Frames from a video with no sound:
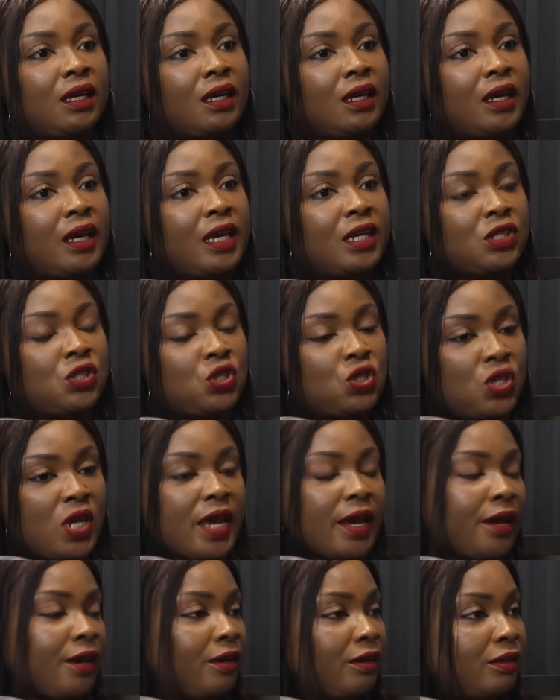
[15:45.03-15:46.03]
a
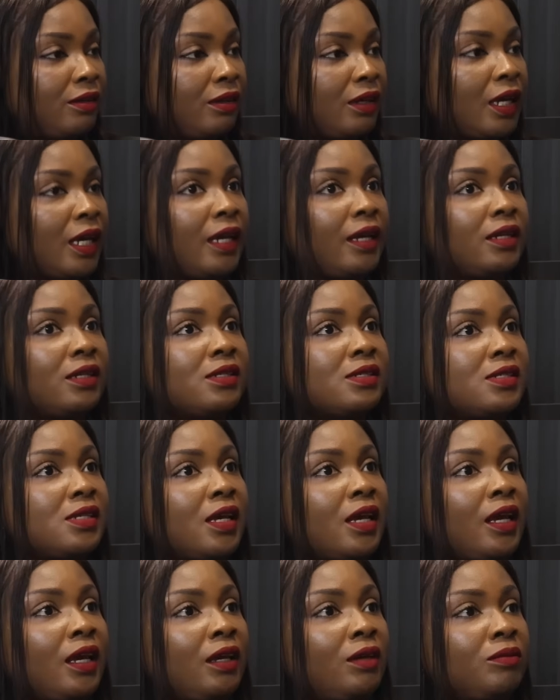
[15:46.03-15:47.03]
share in,
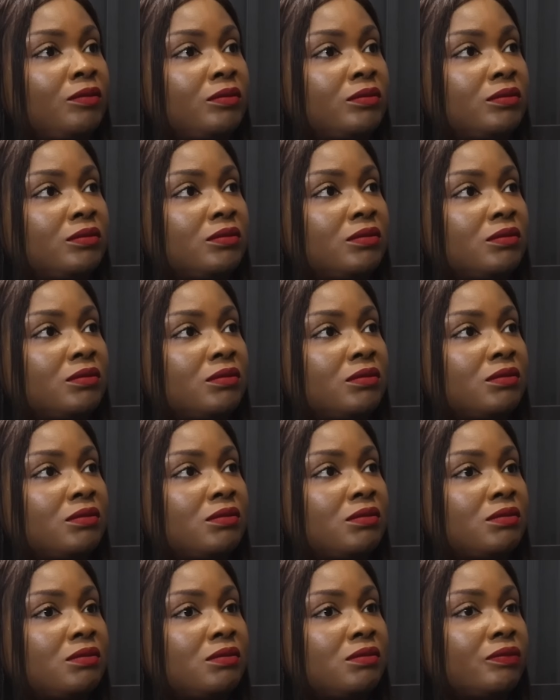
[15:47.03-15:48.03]
say,
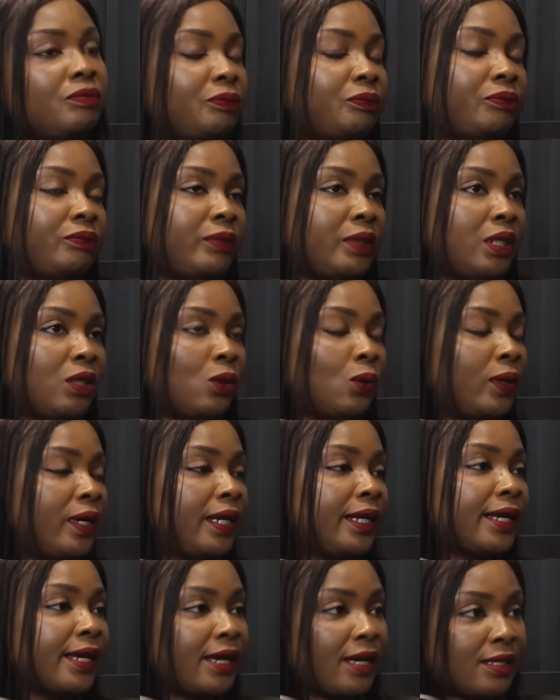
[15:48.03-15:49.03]
an oil
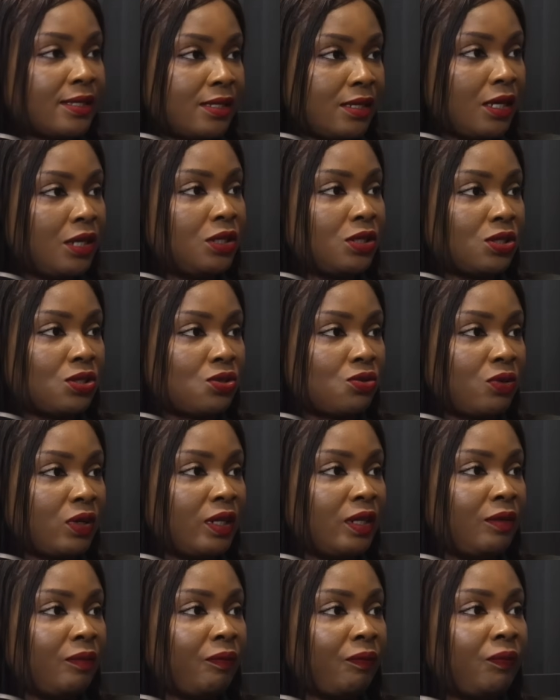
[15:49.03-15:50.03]
and gas
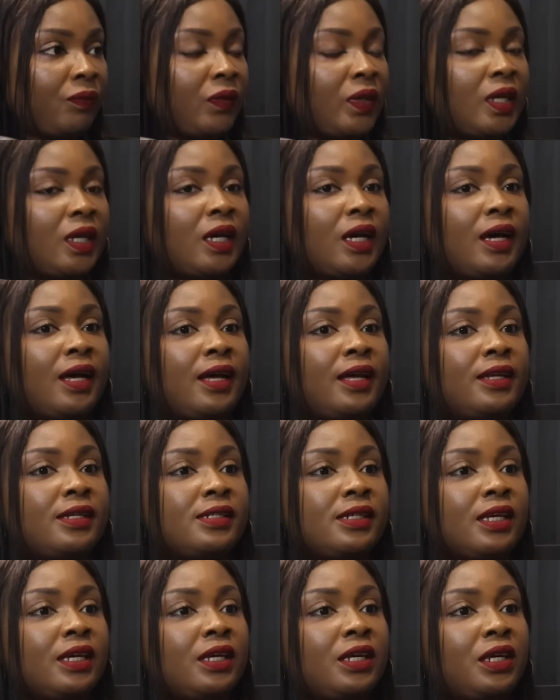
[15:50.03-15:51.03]
industry
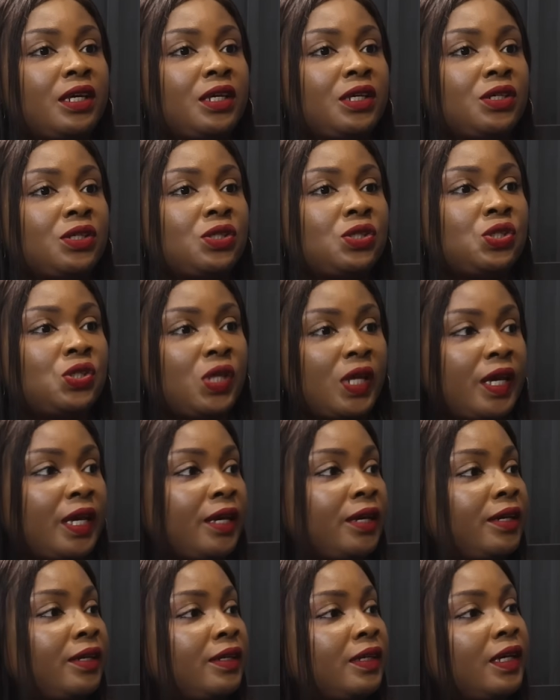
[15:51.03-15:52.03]
and a
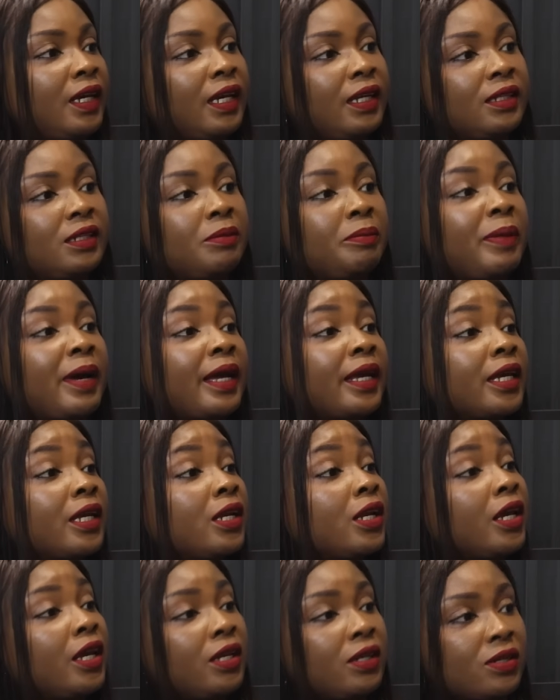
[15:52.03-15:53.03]
share in the
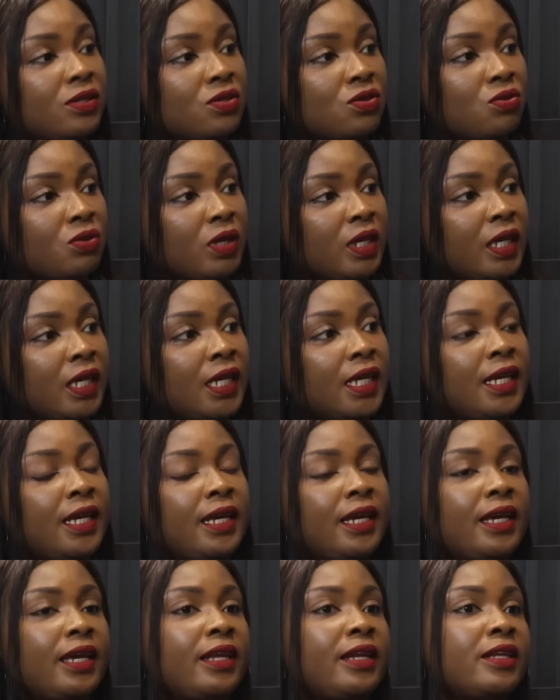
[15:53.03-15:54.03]
banking industry,
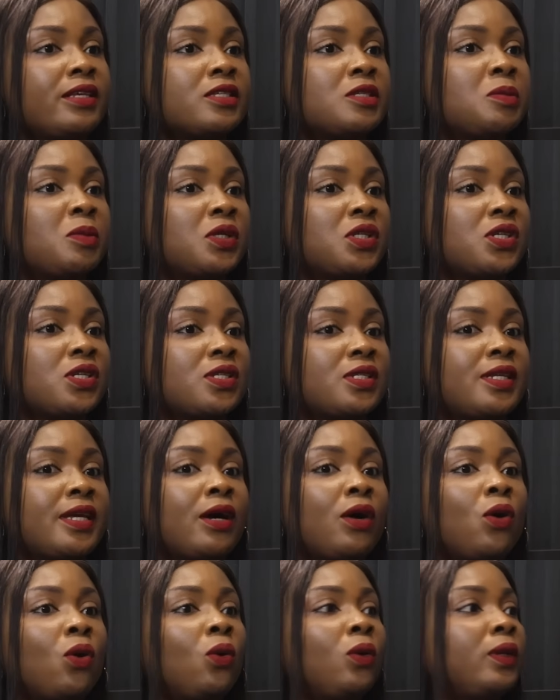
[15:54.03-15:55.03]
in as much as
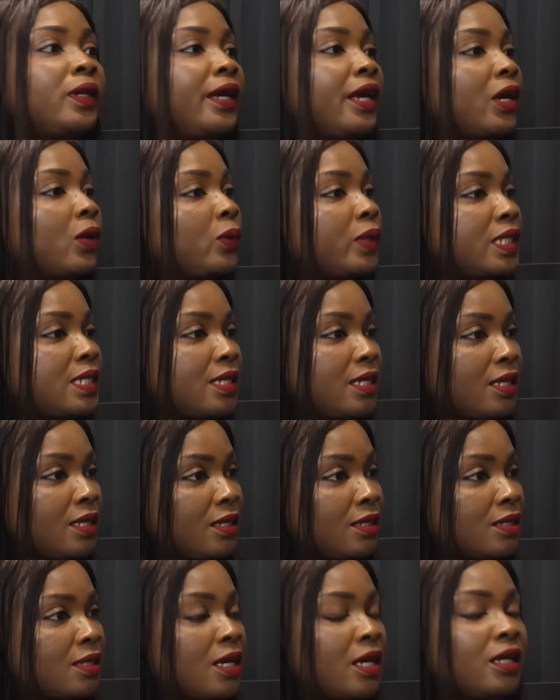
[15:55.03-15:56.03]
they're all
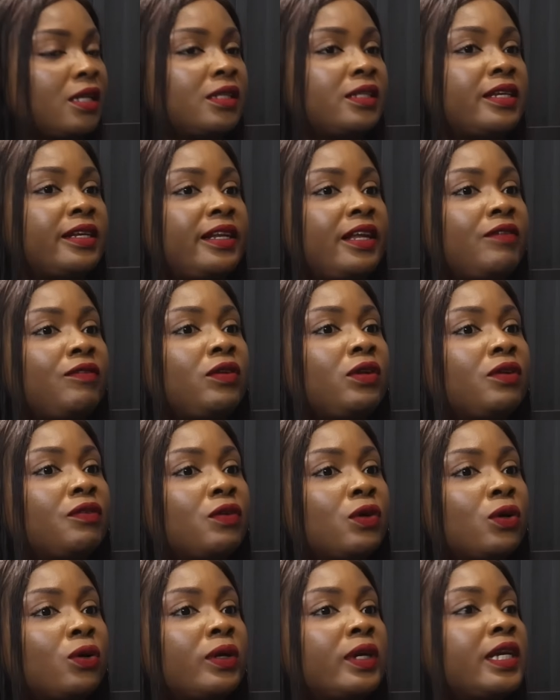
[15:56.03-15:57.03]
equities, the level of
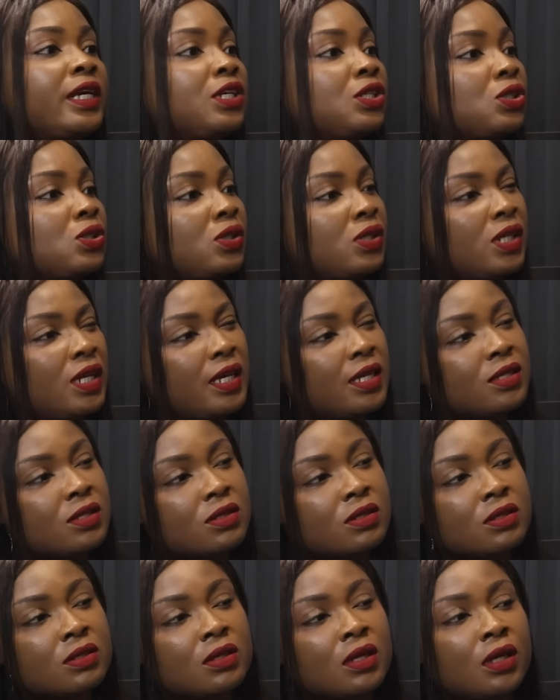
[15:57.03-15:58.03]
correlation
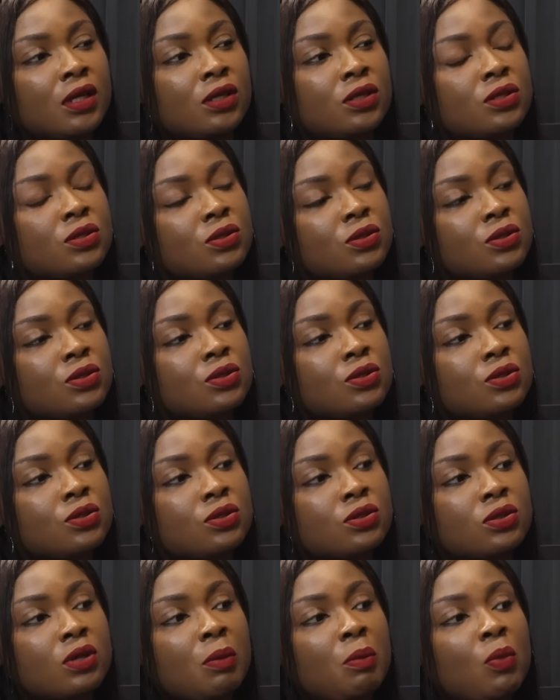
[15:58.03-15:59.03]
is
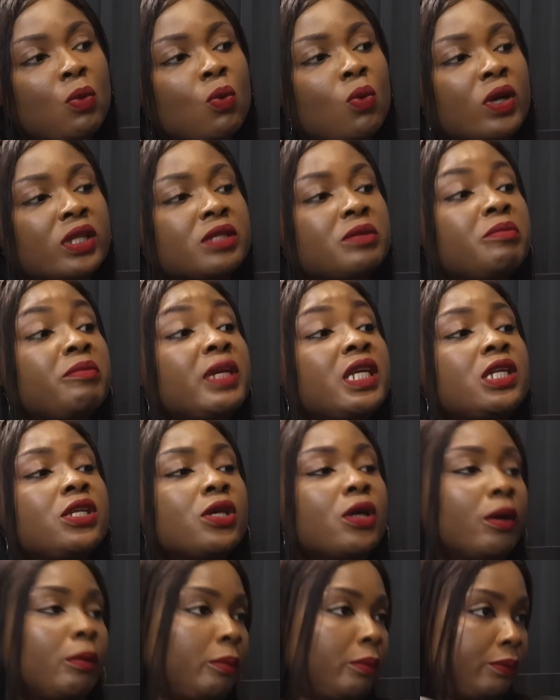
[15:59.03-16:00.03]
somewhat
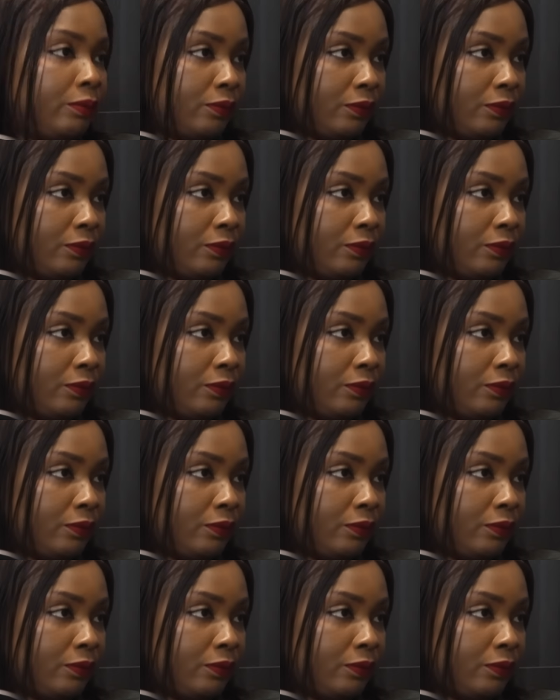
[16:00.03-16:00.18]
medium.